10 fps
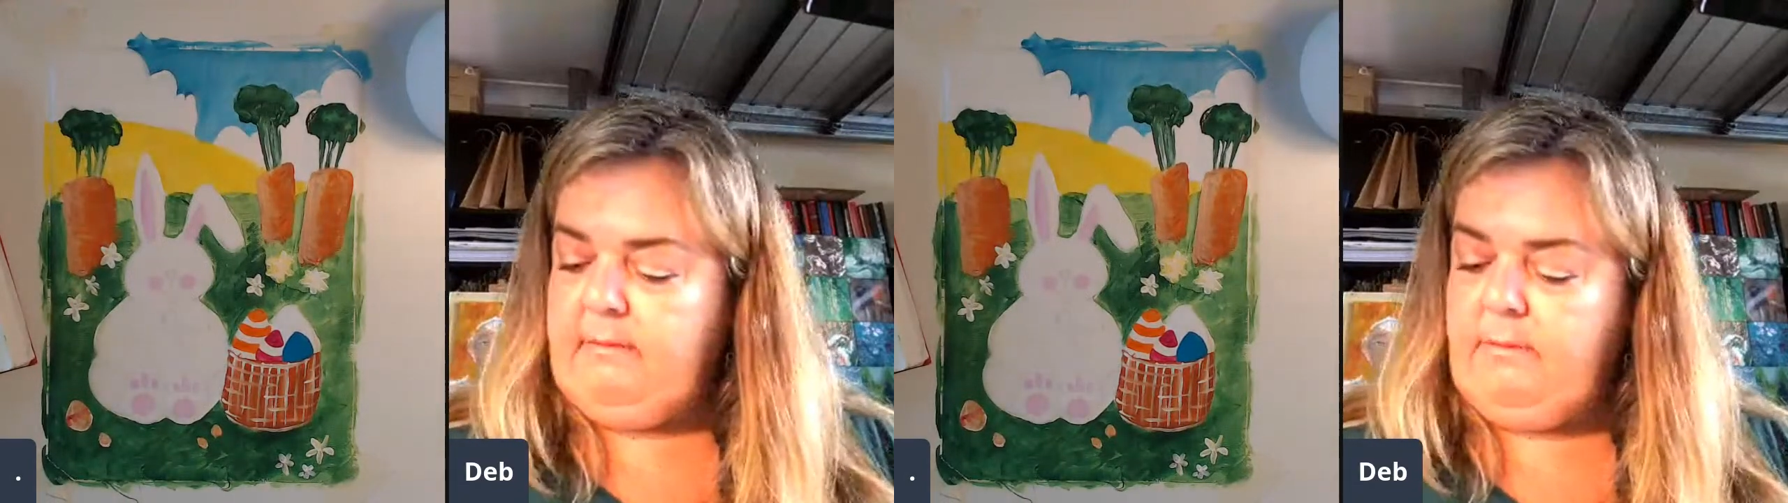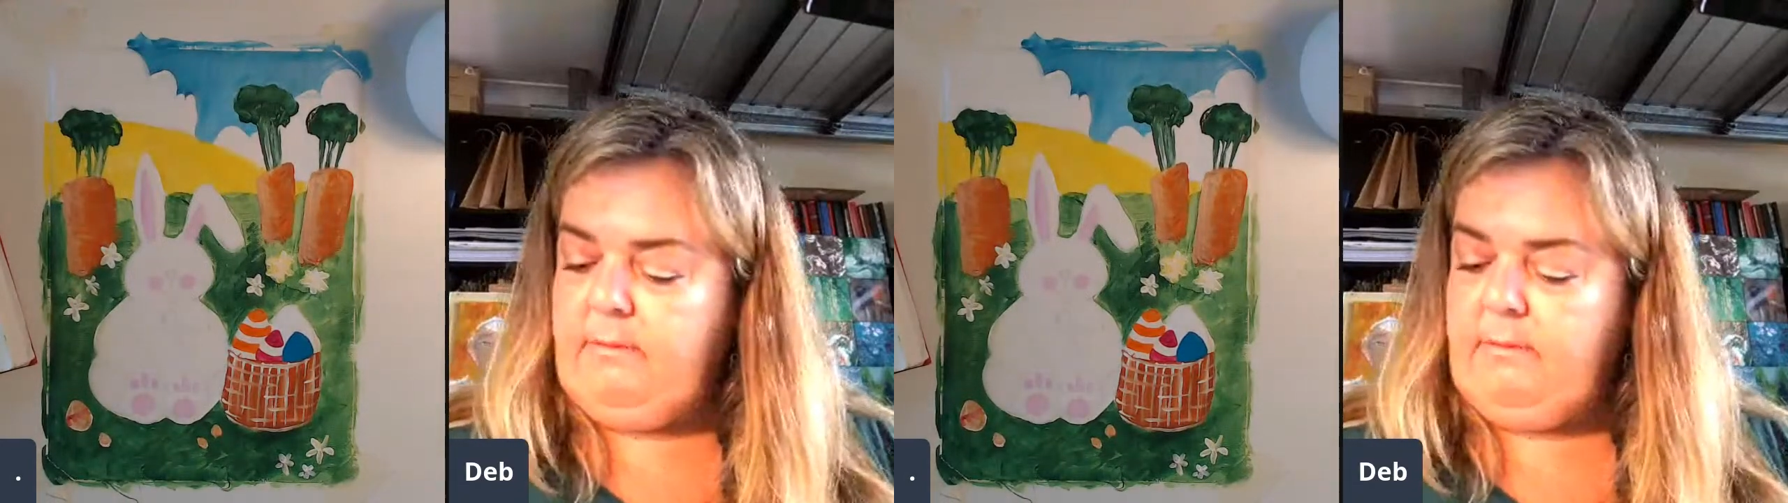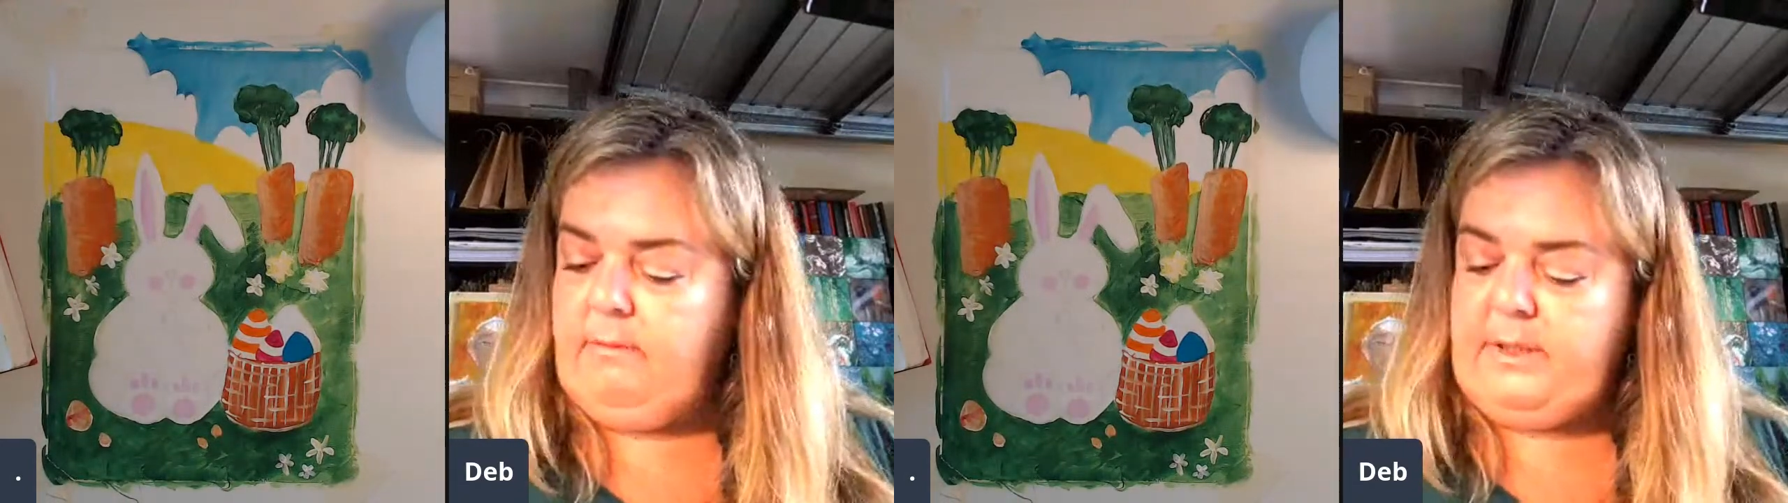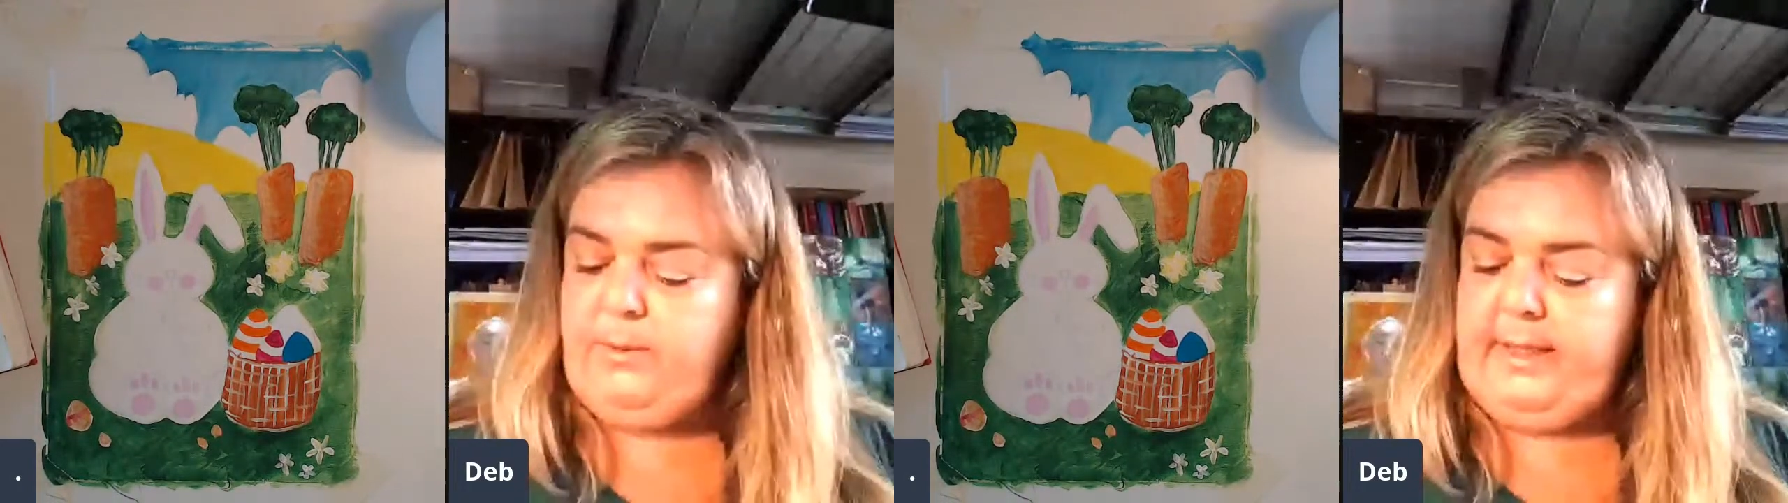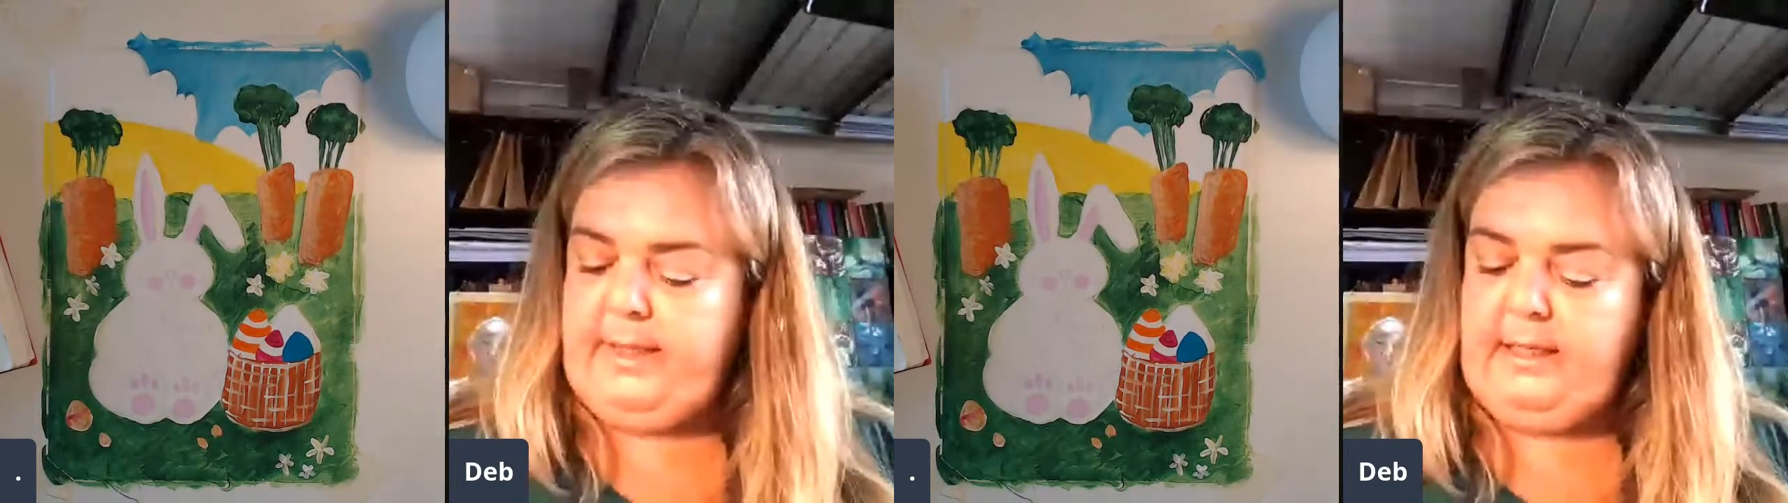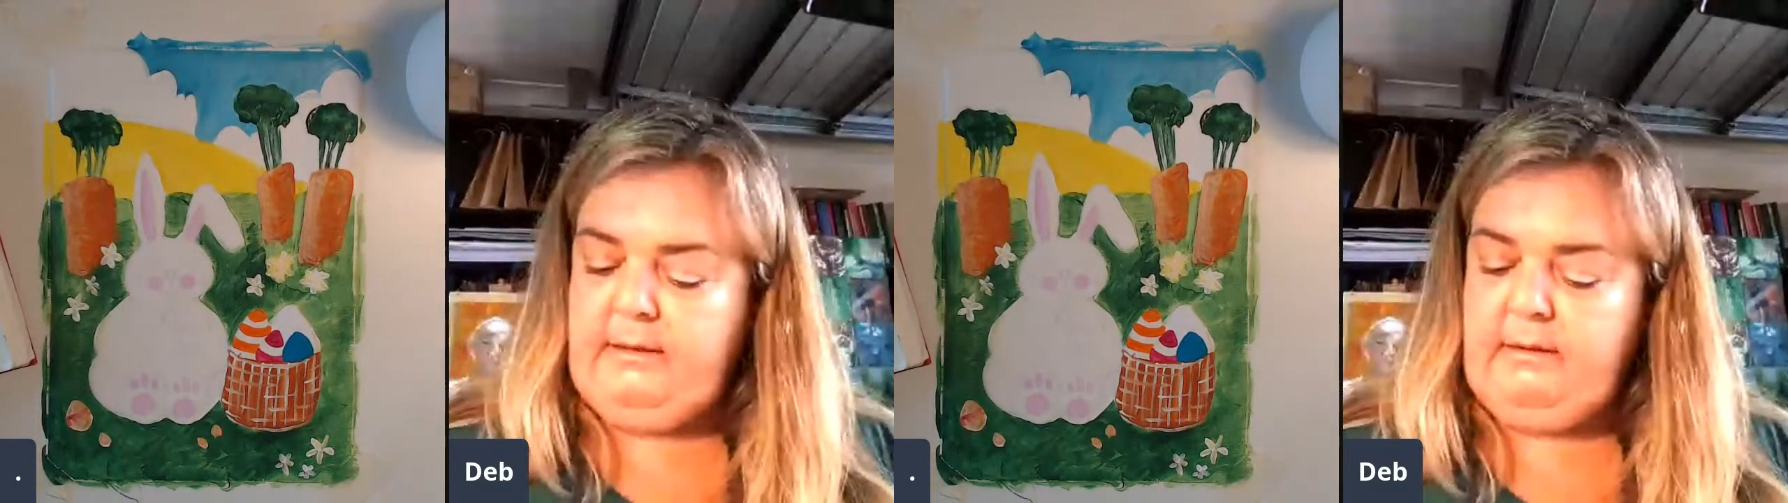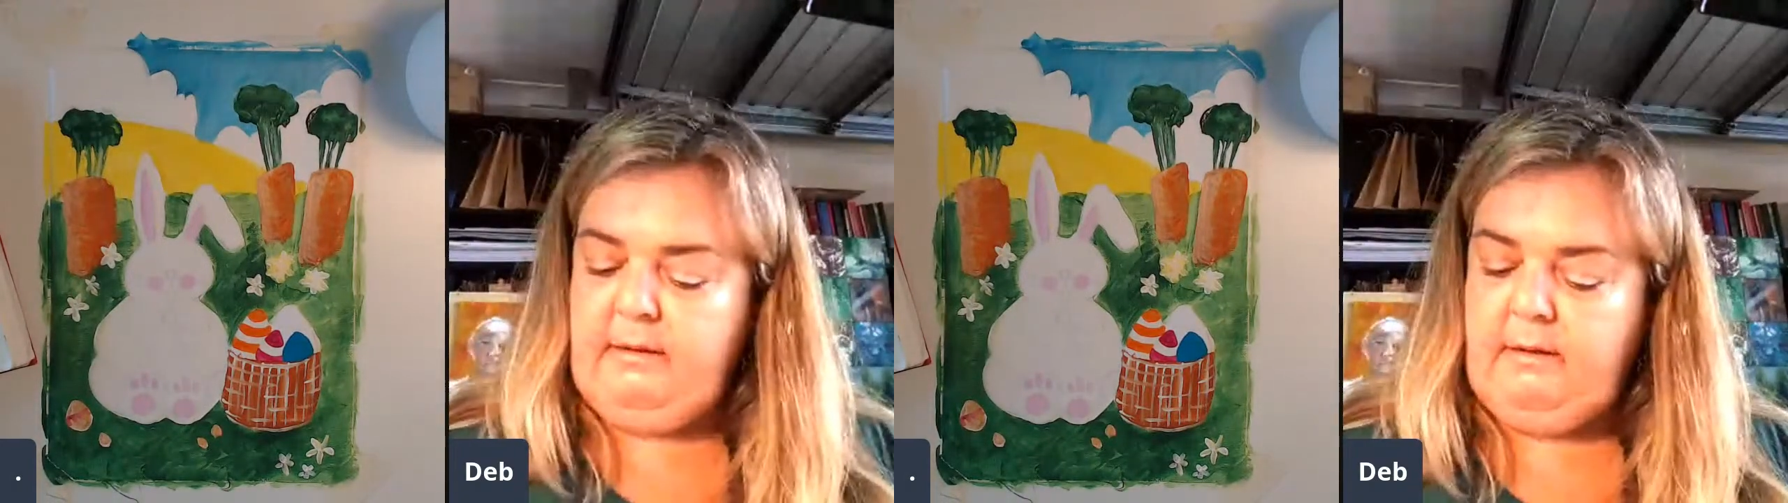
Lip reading: well, between